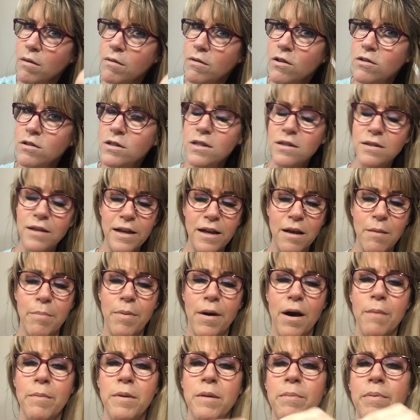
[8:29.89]
They're just like a
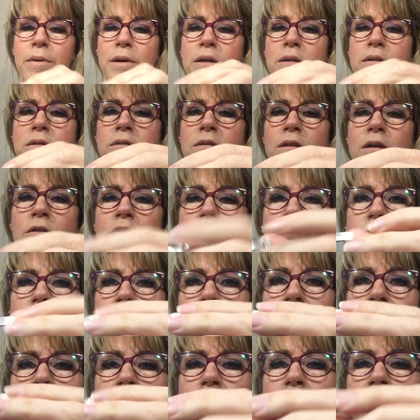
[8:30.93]
bobby pin, so
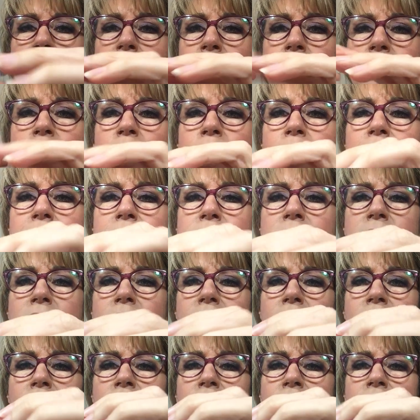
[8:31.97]
they're not really a barrette.
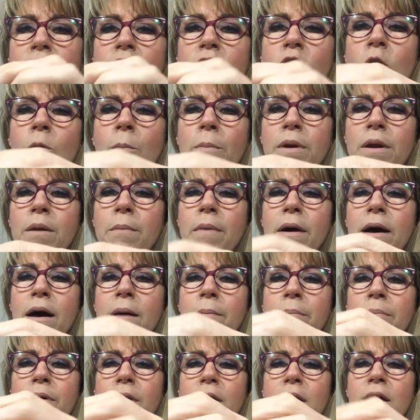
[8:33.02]
And you can open them
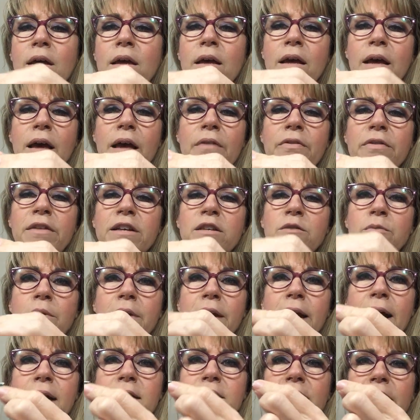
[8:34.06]
up. And this
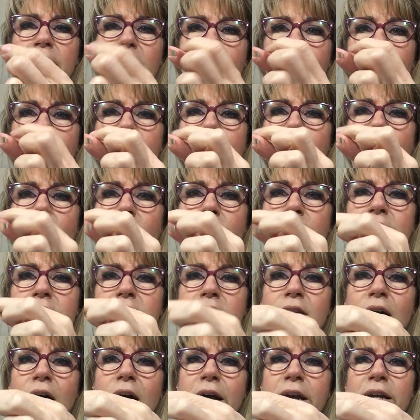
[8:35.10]
one has like a velvet
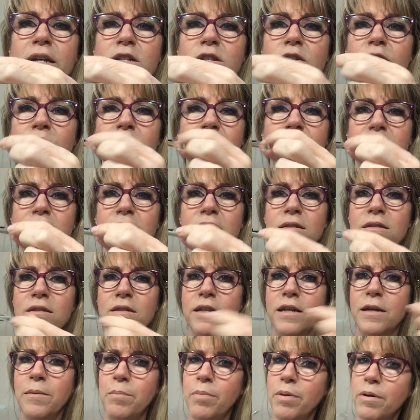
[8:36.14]
side, so it doesn't
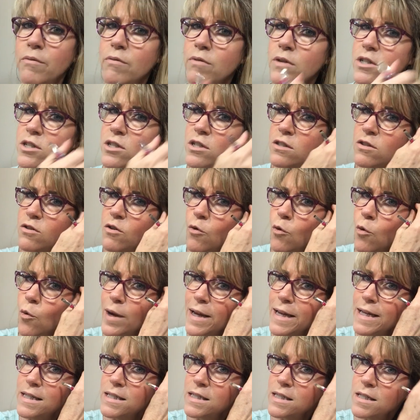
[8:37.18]
slip, which is
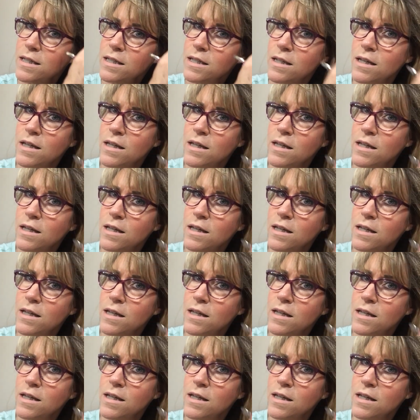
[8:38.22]
great.